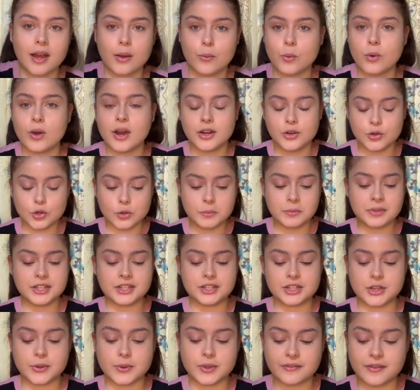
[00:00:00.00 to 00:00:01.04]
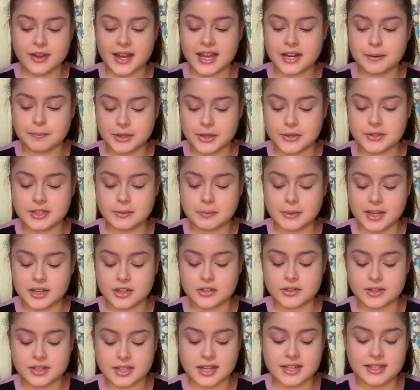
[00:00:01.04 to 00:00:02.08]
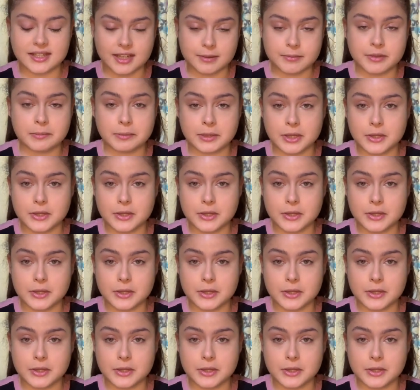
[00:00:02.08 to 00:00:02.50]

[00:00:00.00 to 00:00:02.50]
What I normally do if I had a beauty blender is I'd dip the